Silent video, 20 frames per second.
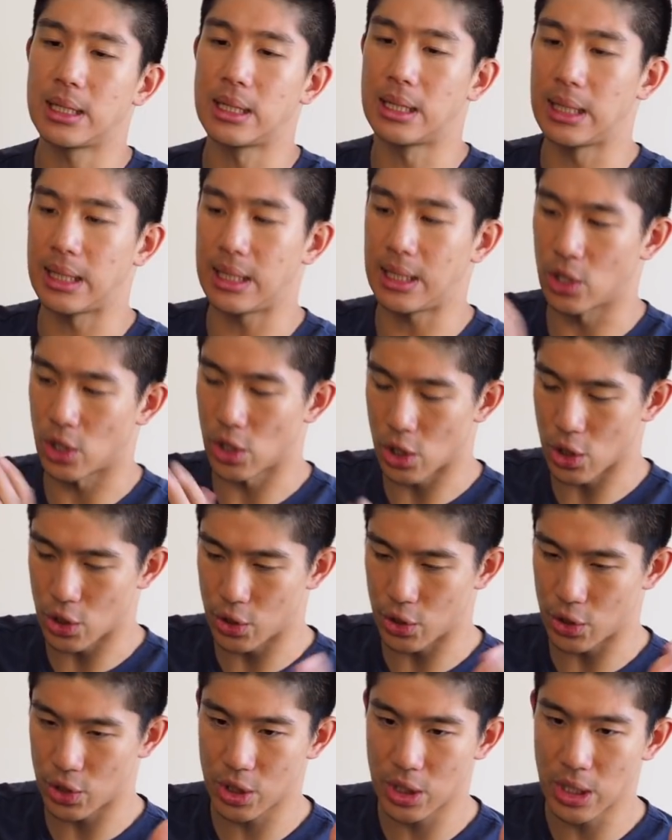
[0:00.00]

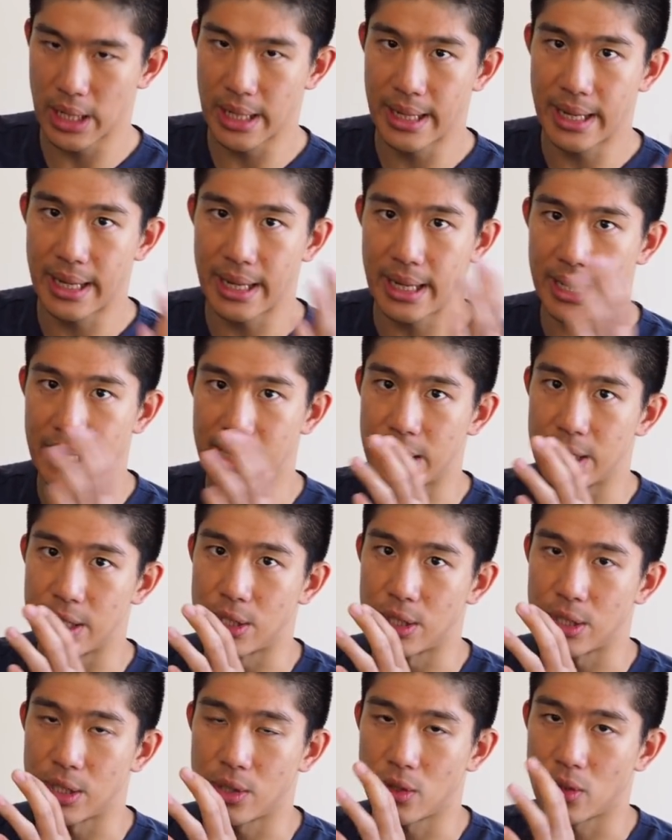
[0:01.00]
liters
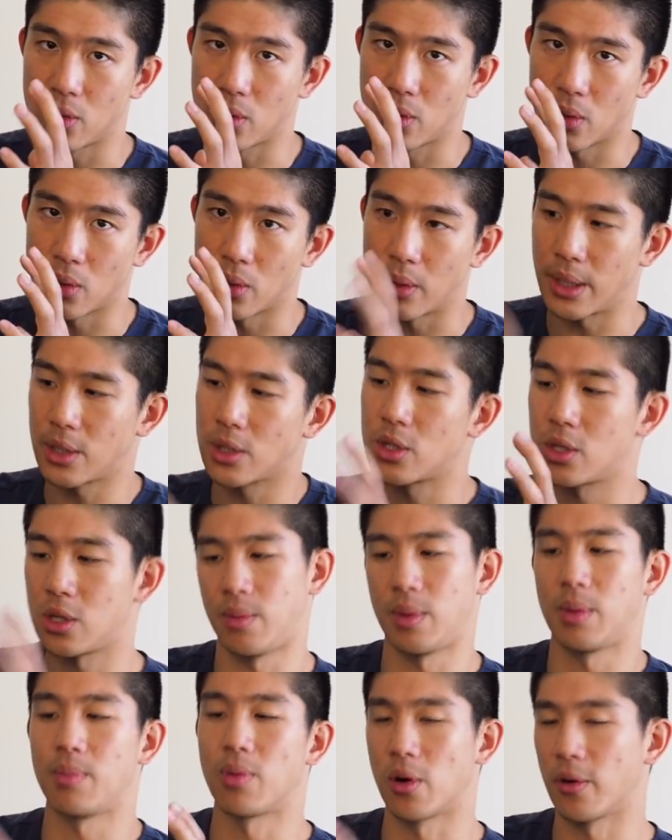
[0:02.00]
is going to
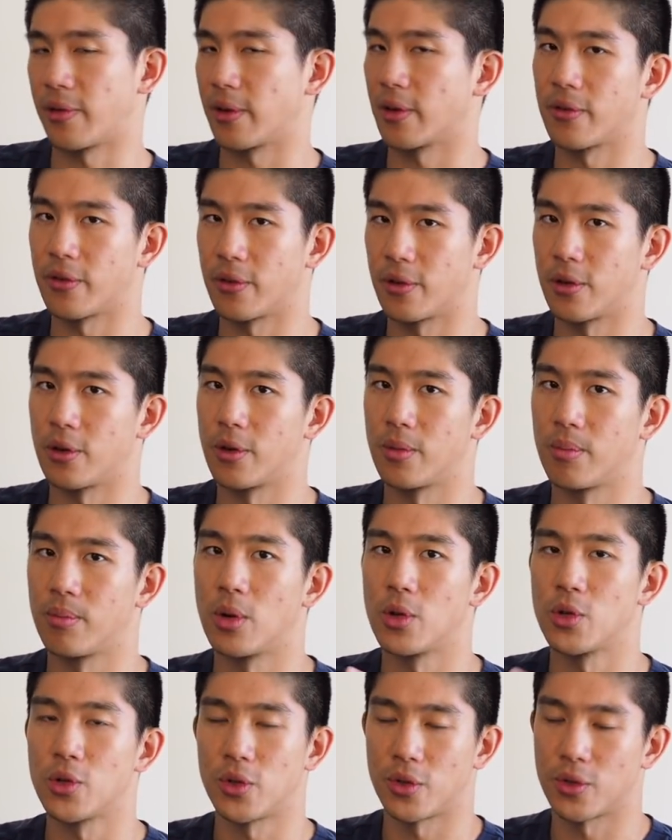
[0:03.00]
be perfect for
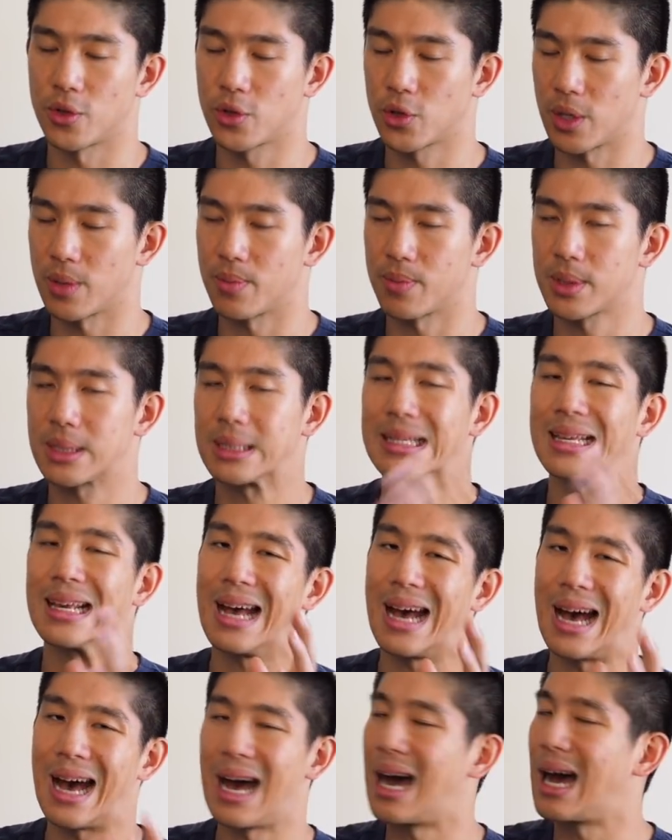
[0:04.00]
most of your trips.
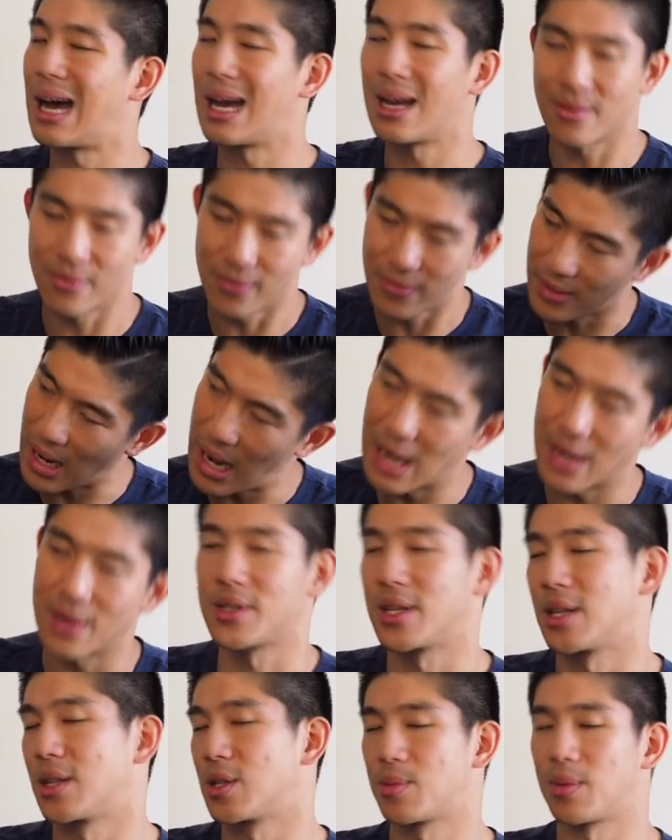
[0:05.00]
I kind of
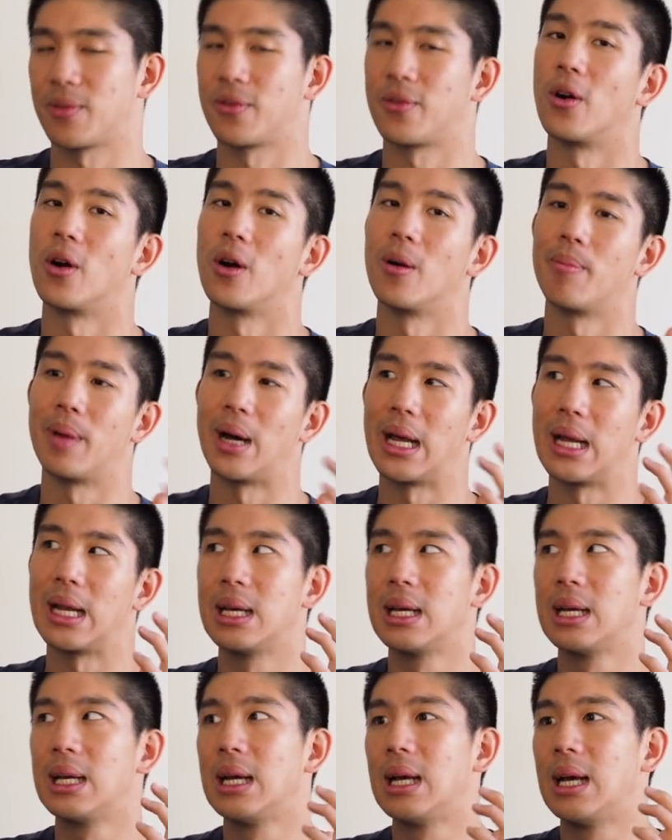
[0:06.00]
said this before, but
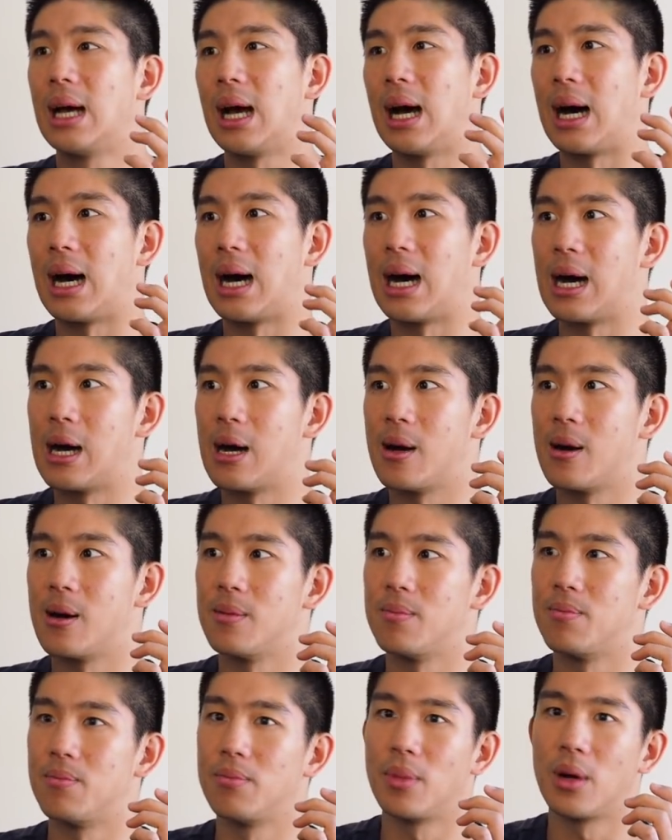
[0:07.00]

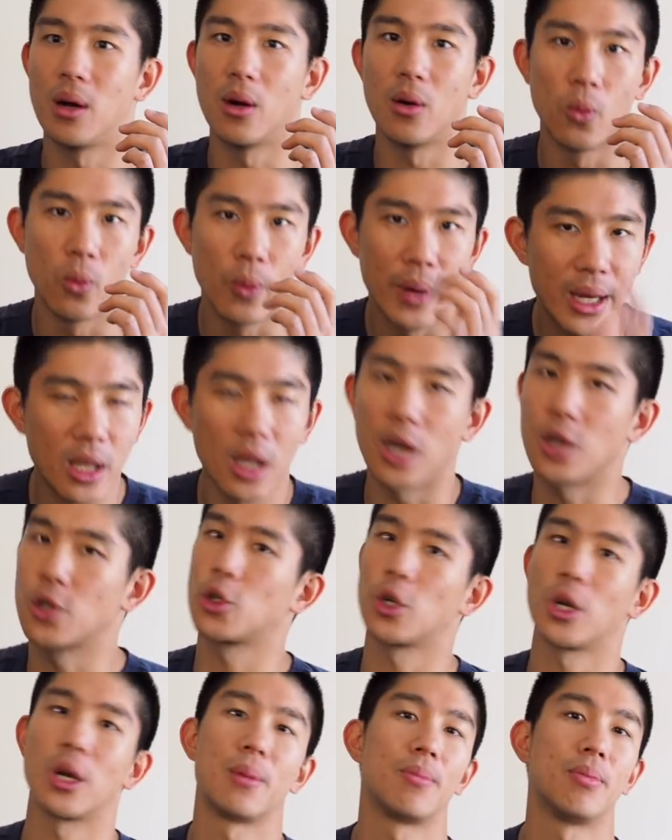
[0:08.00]
week-long
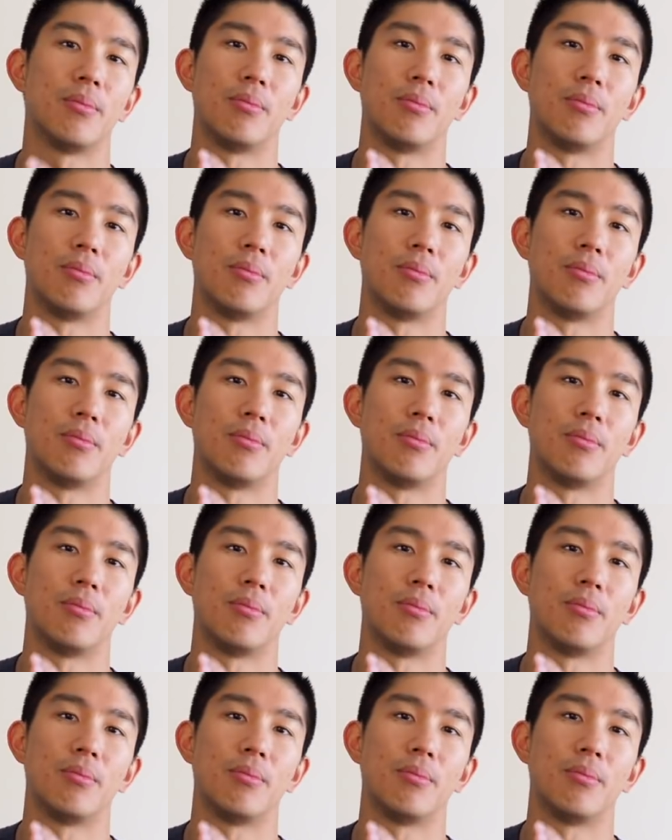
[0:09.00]
trip,